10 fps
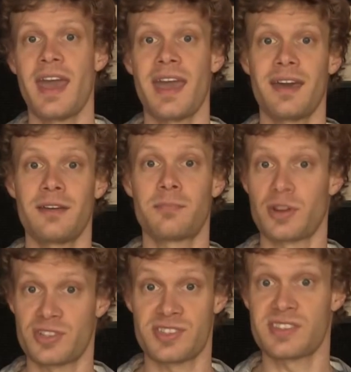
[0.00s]
and
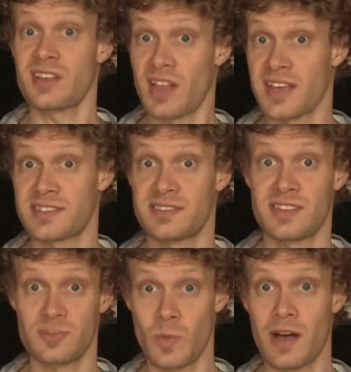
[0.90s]
purchases a license
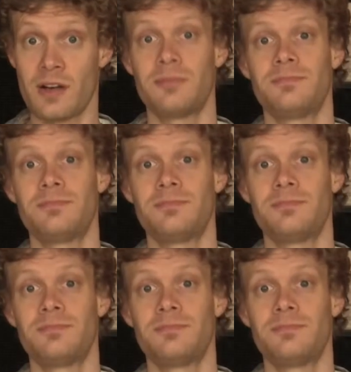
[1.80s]
as well,